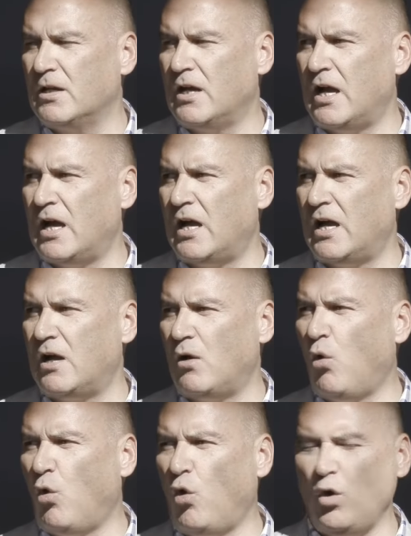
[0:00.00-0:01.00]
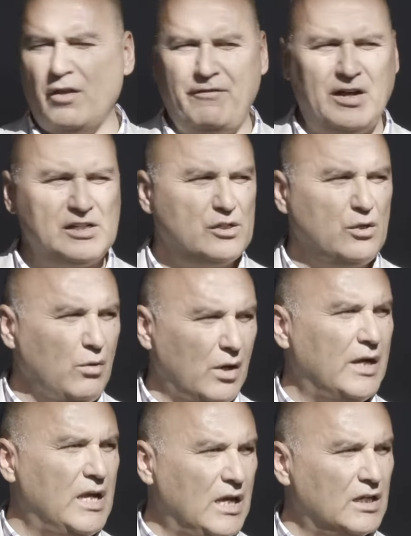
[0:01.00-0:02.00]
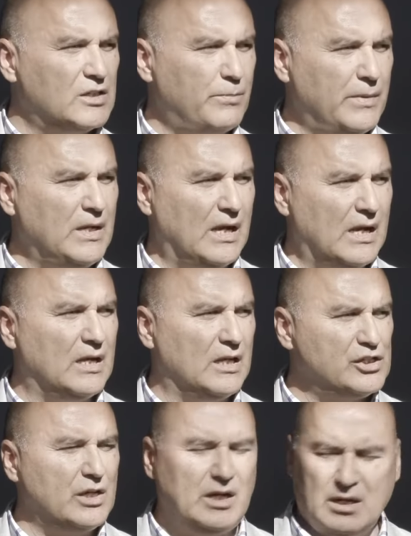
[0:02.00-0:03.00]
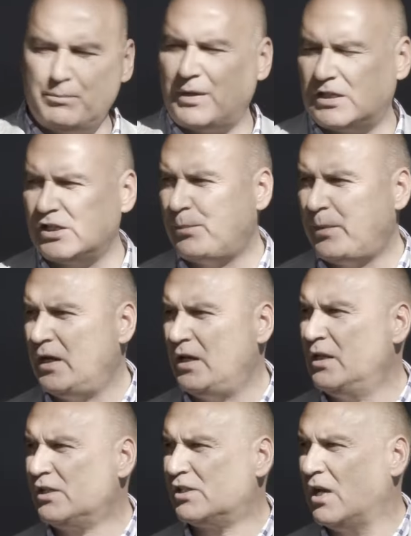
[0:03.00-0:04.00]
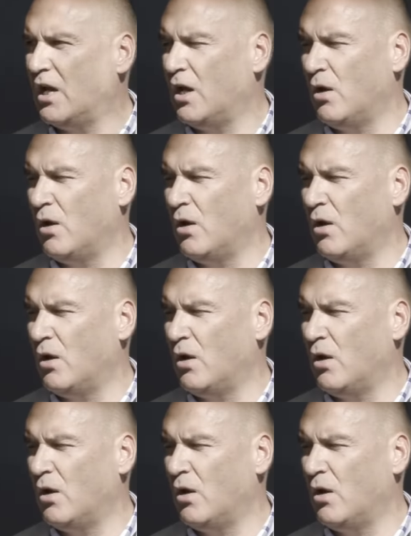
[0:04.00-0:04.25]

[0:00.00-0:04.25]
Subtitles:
All of us who are here listening and participating in this,